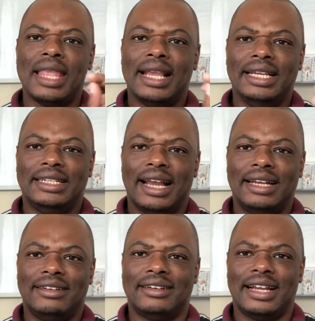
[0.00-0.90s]
it
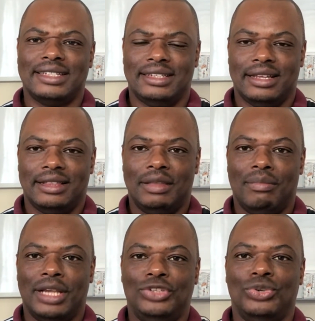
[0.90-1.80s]
attracts the
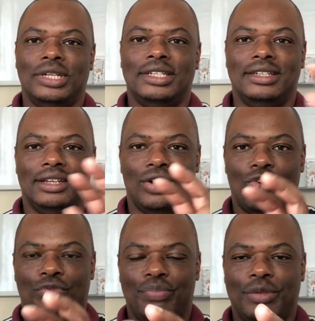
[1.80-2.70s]
majority
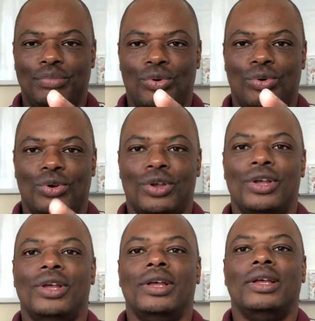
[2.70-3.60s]
of people.
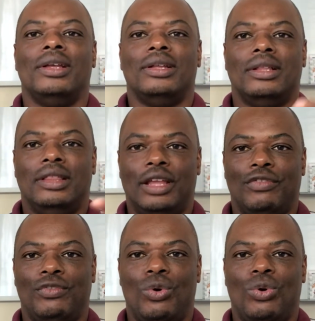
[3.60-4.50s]

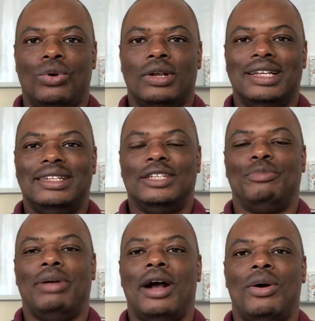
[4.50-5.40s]
Therefore, it has
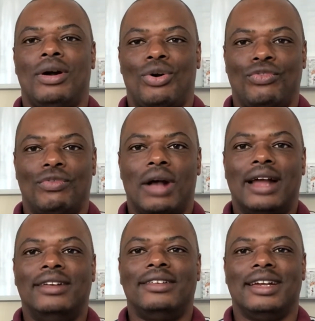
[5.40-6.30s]
power of
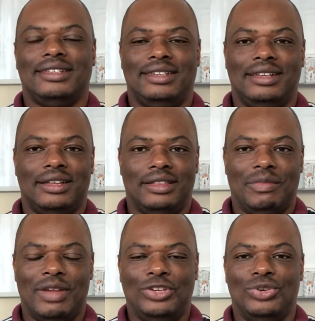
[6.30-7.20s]
attracting the
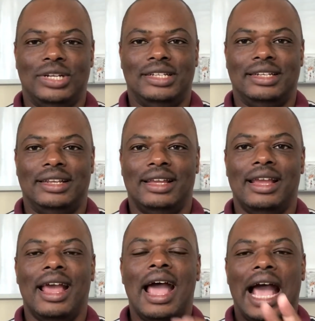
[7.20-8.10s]
majority.
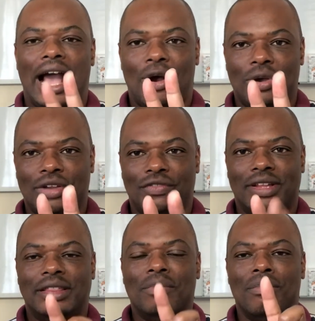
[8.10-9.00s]

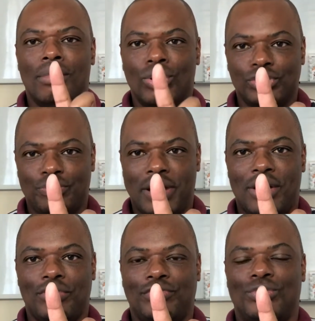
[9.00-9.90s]
However, the most
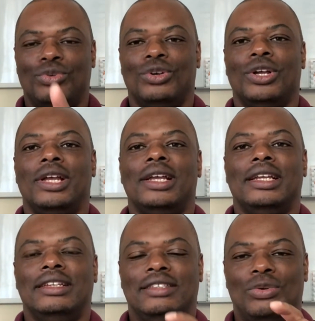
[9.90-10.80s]
powerful
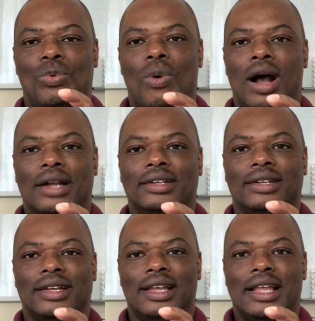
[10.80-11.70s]
is the one
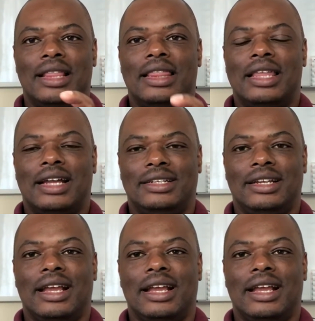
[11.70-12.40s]
that